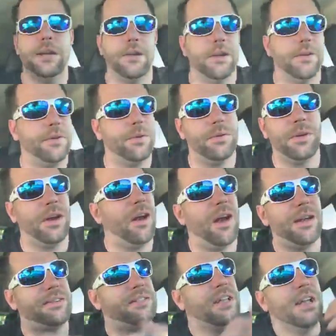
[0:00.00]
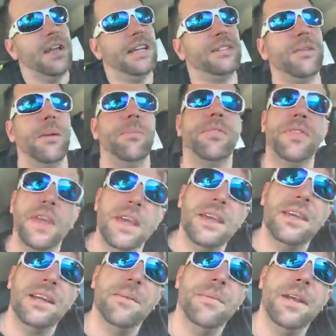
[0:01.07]
later if you know, that's
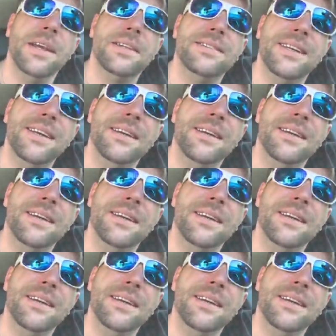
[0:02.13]
what I'm thinking.